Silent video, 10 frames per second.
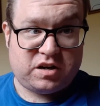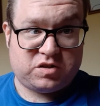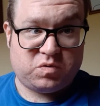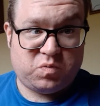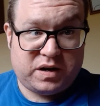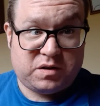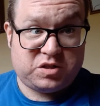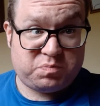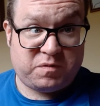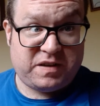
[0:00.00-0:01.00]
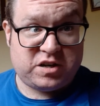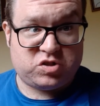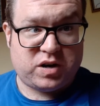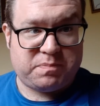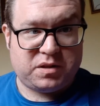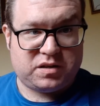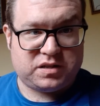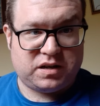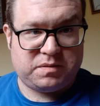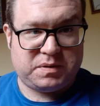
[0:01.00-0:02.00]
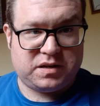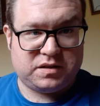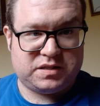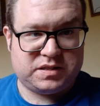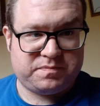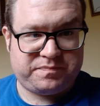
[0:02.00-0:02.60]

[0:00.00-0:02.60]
so why not just put Fender strap locks on it, because